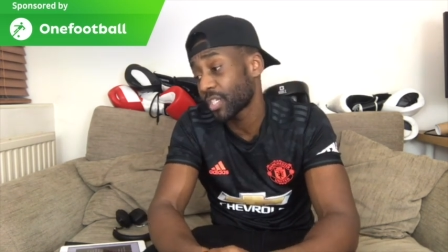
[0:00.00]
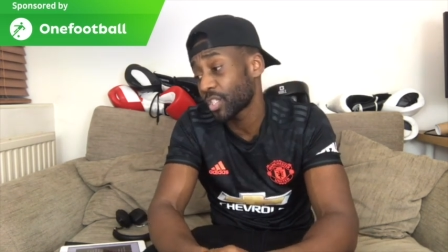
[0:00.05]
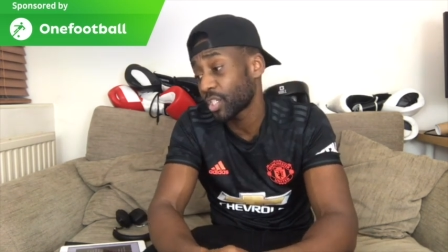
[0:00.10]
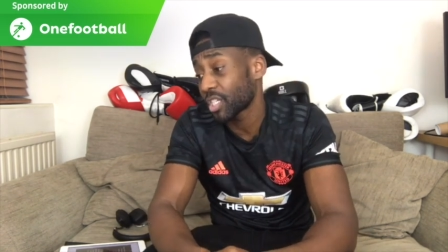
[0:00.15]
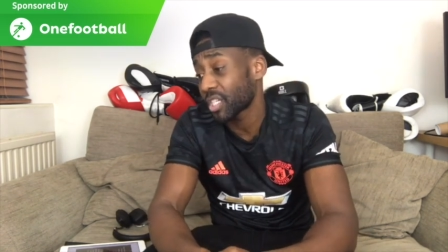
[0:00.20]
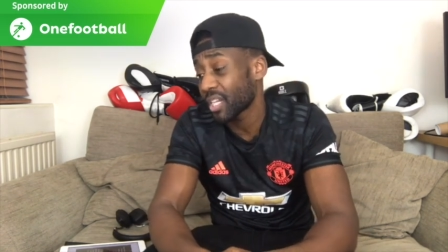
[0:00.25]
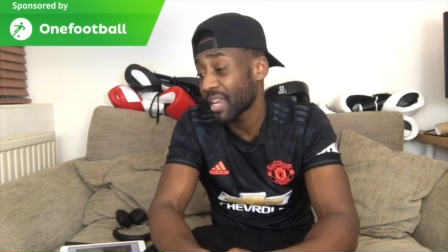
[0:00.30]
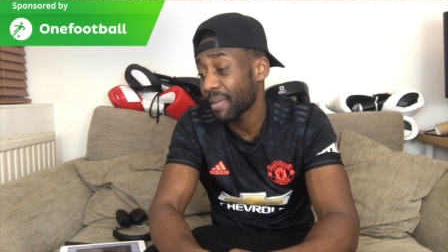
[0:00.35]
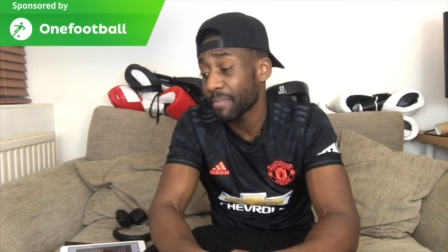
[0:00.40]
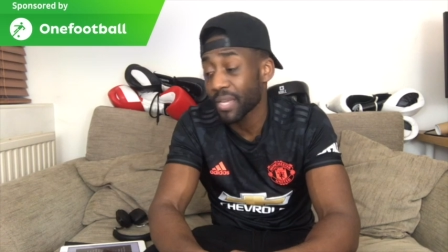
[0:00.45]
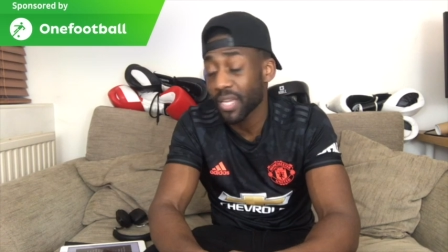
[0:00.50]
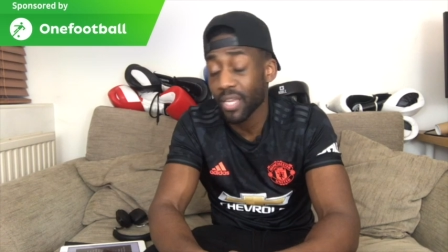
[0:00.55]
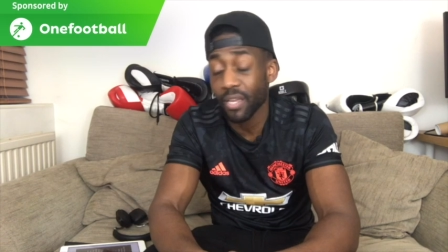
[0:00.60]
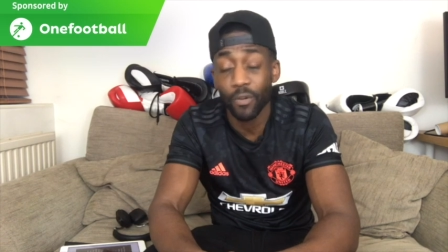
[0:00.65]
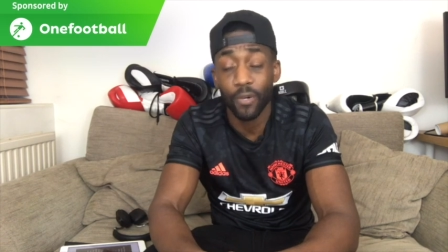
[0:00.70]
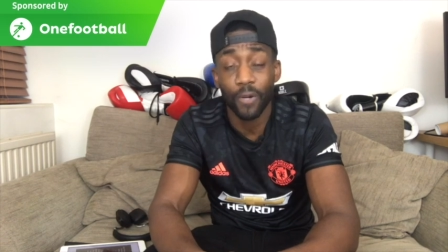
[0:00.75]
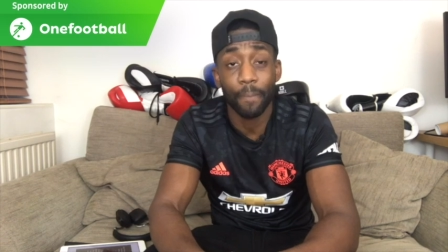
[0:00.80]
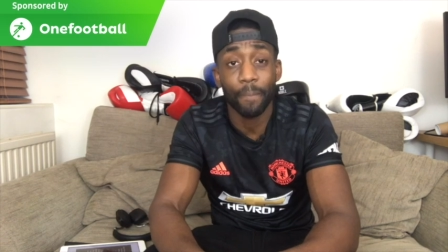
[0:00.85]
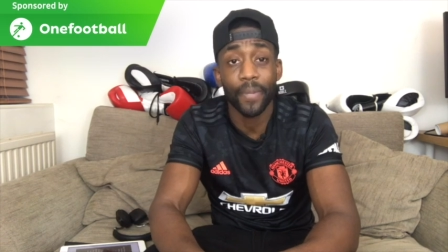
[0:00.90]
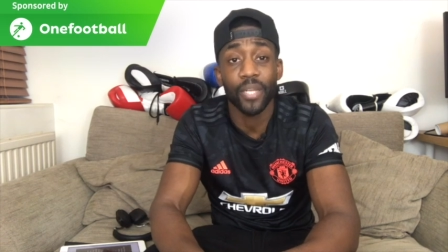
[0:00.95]
Just let me get on
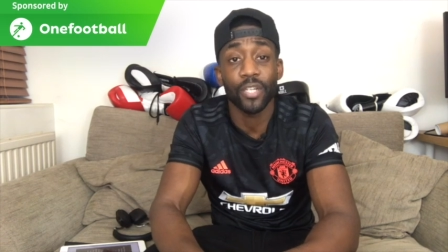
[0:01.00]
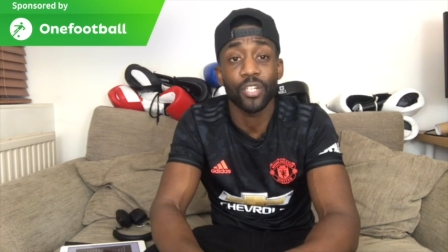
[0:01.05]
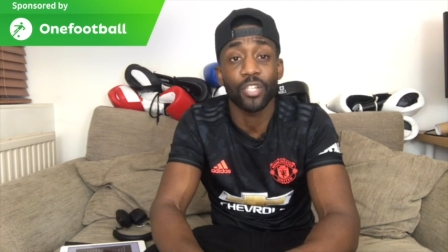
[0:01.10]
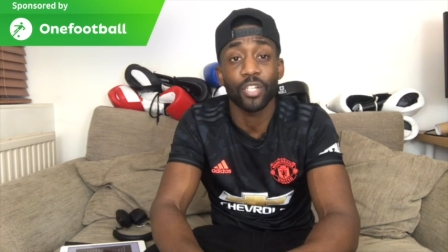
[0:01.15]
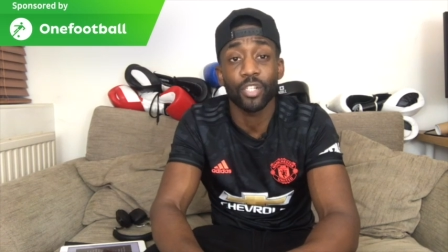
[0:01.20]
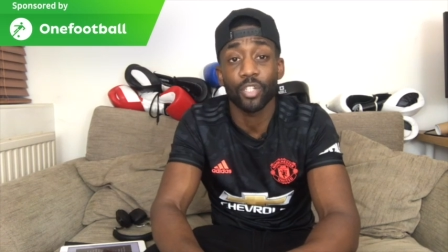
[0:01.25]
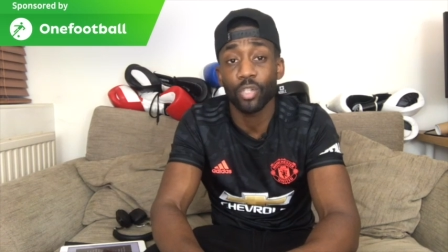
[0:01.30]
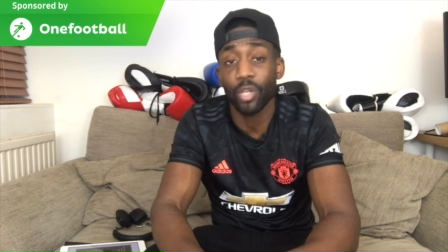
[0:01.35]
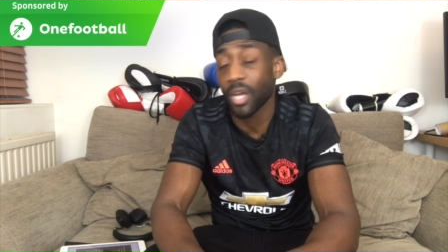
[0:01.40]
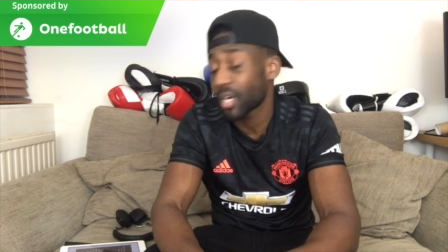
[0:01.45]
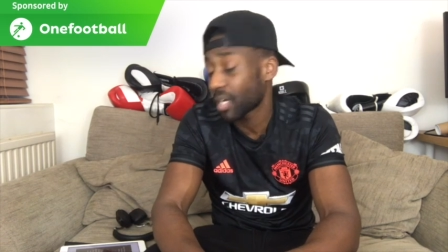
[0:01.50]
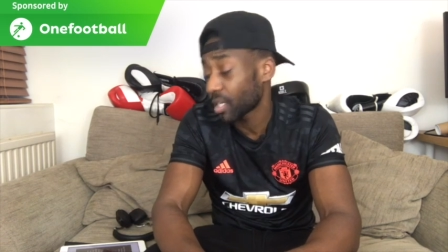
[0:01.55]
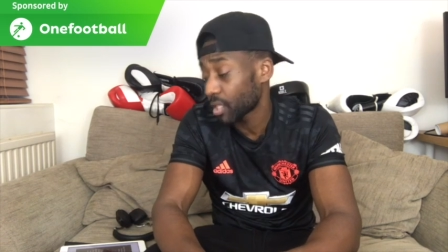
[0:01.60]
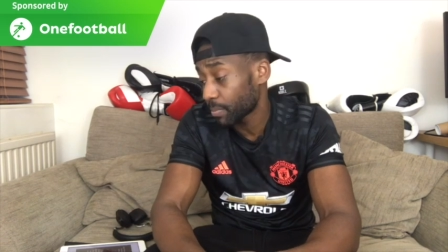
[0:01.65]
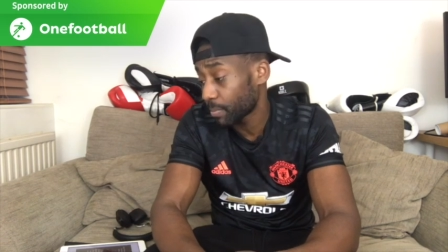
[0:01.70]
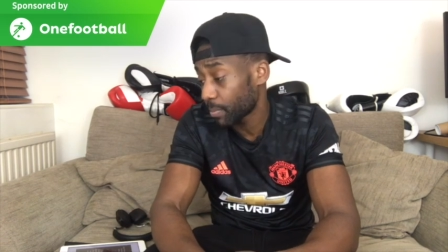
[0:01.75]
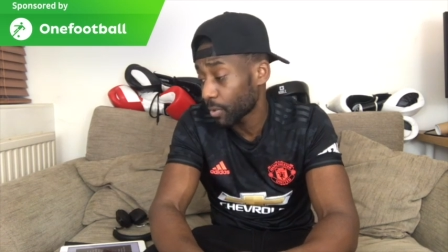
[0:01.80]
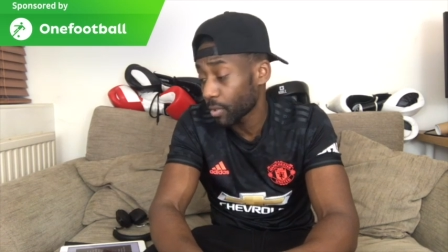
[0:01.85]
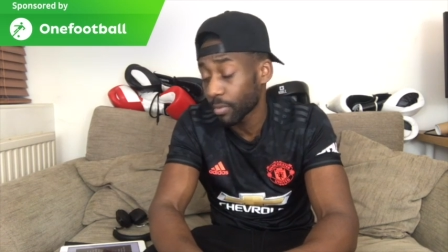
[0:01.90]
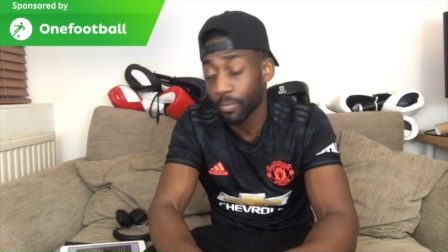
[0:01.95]
the pitch and so I can just
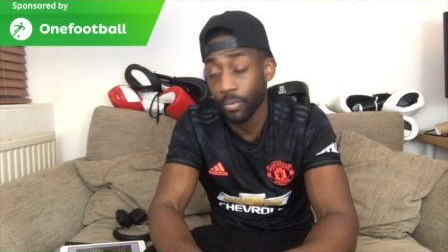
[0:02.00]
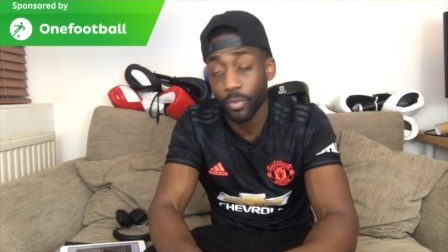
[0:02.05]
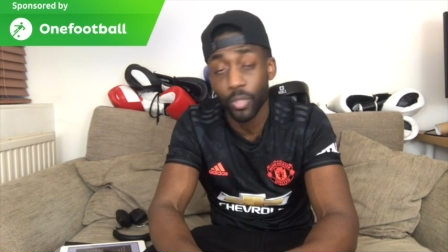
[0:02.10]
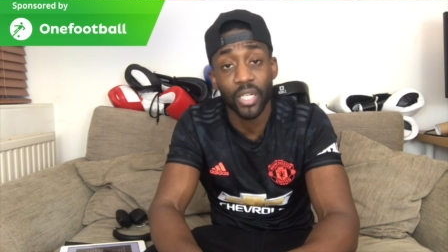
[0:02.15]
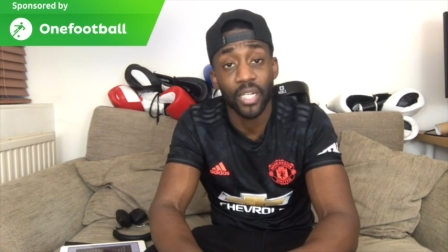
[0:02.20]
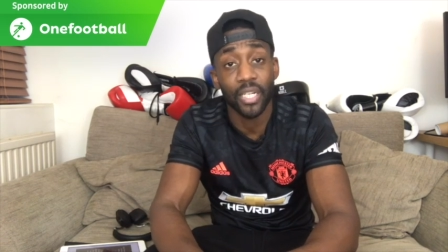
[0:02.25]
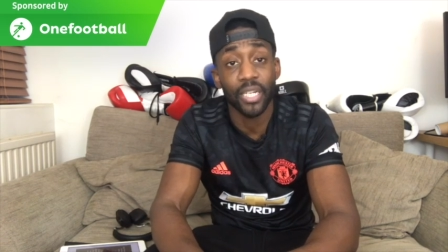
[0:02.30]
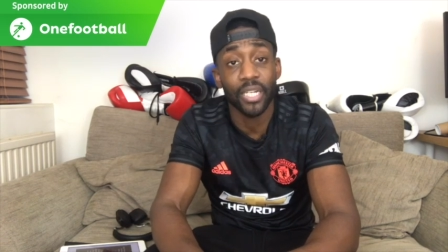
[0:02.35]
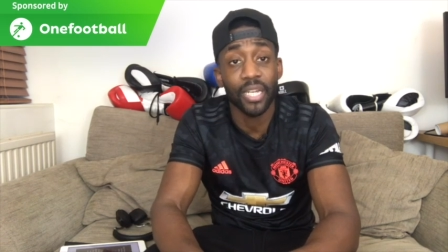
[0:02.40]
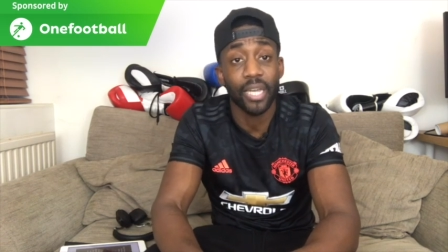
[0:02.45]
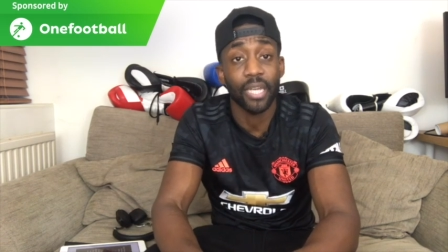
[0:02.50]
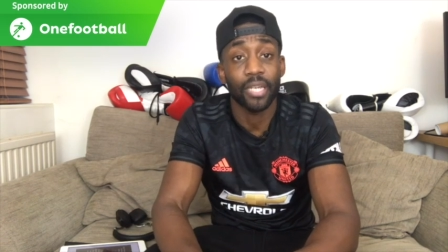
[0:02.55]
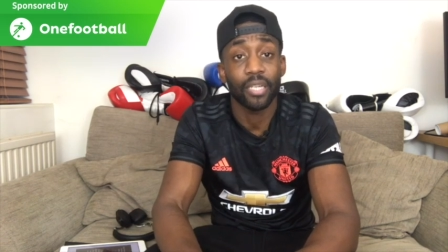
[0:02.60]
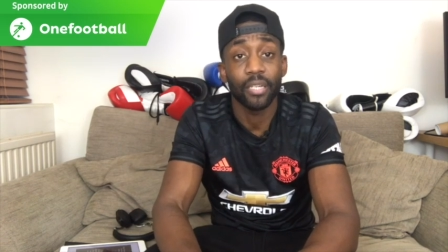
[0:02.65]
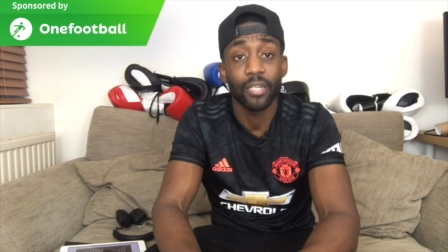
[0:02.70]
put the ball in the net.